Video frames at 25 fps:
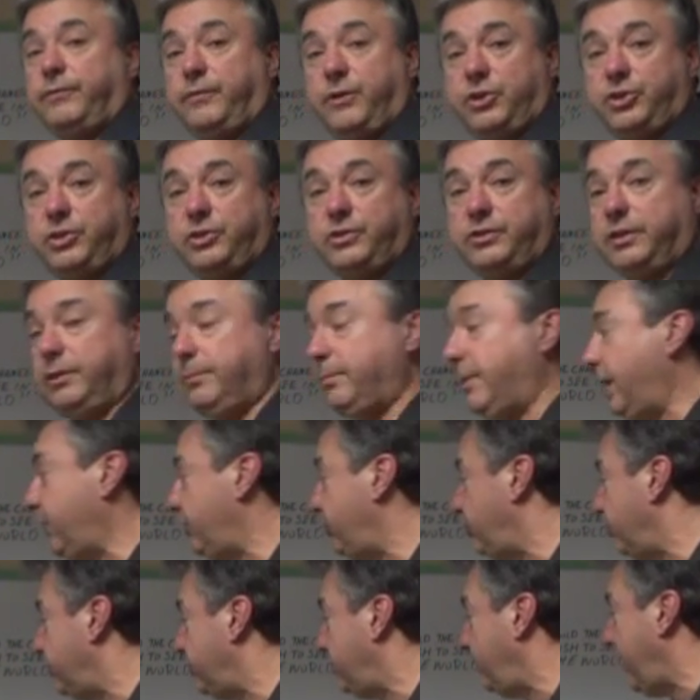efficiency
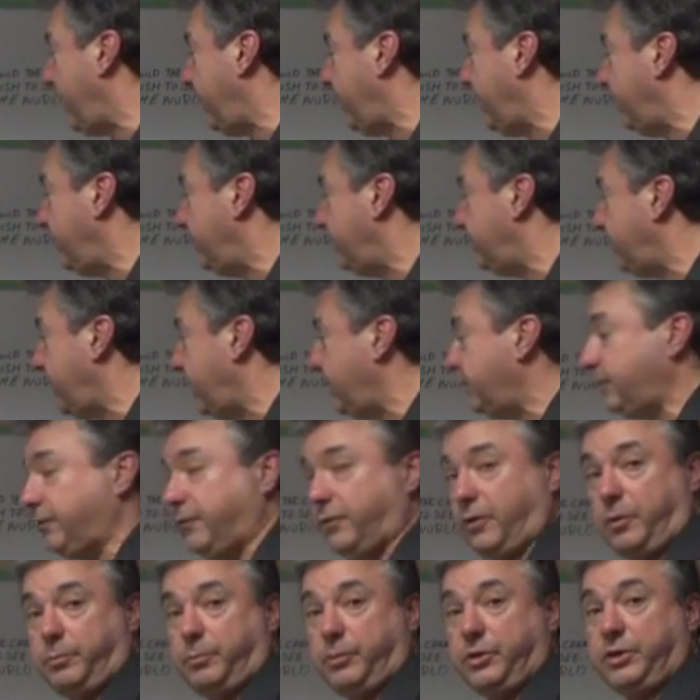measures make any sense
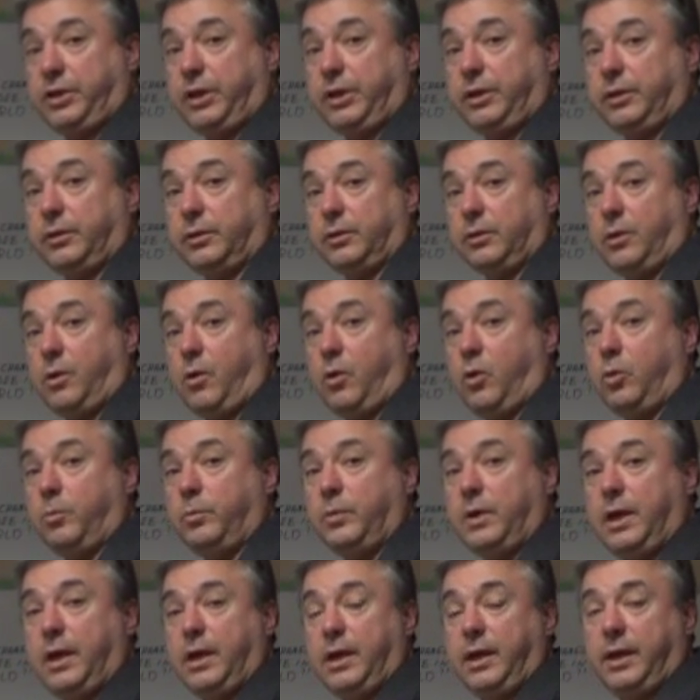for a particular
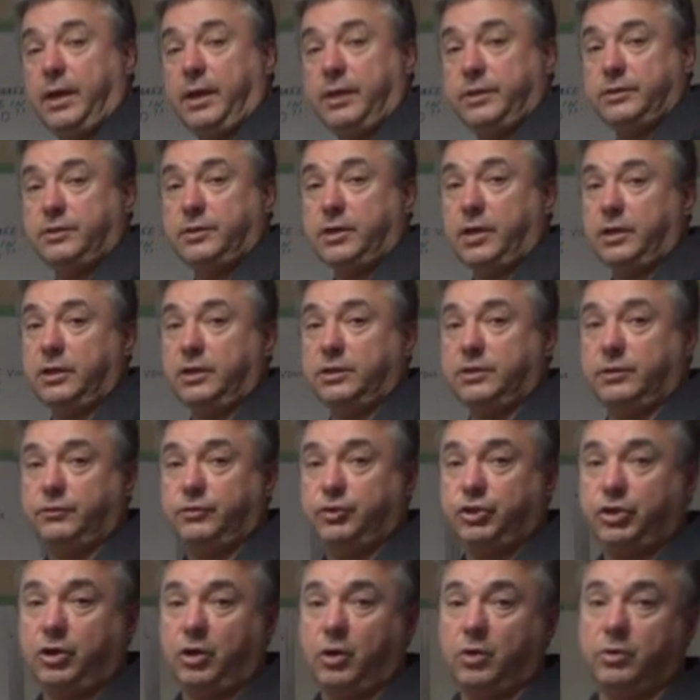home. And studies
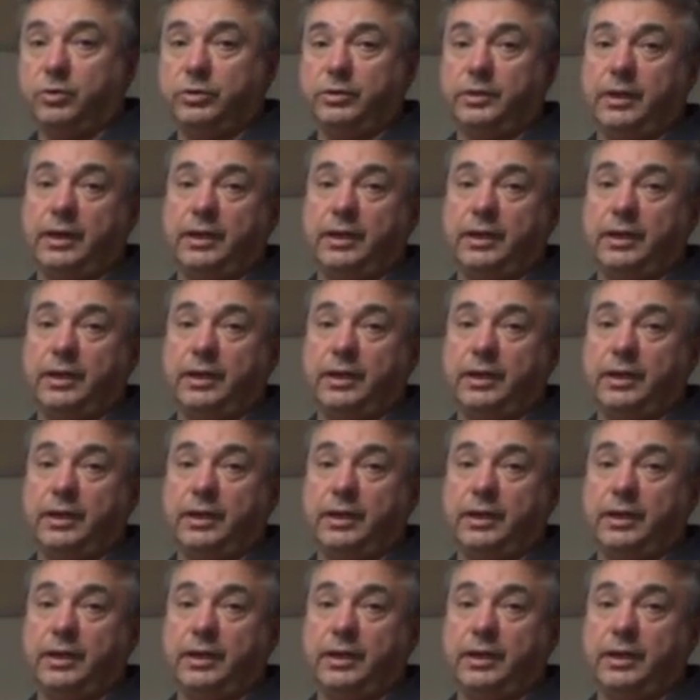have shown